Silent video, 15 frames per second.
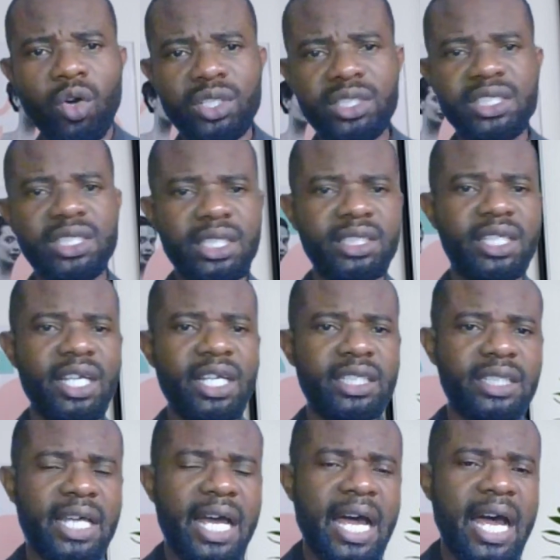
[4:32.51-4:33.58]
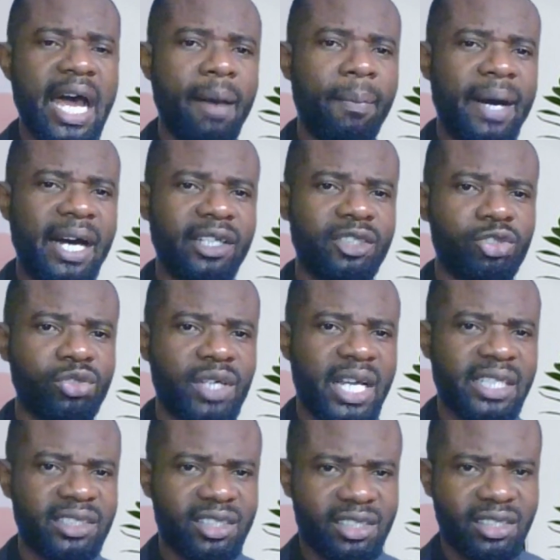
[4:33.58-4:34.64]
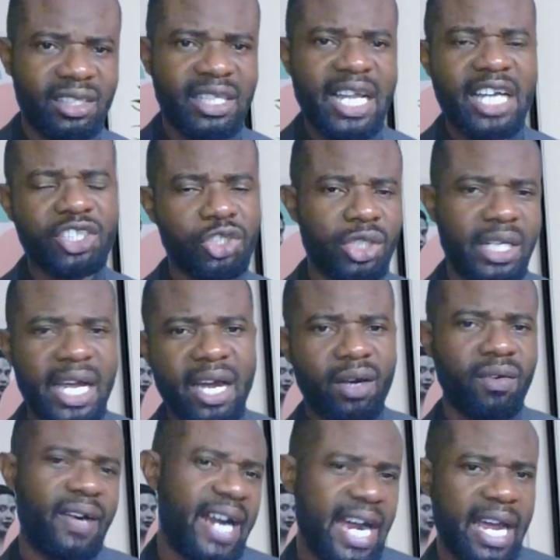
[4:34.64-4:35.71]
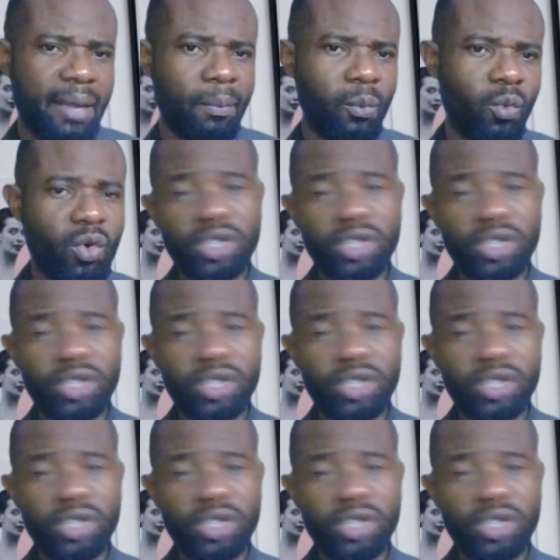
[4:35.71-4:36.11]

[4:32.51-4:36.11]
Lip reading: What is the data about transnational crime?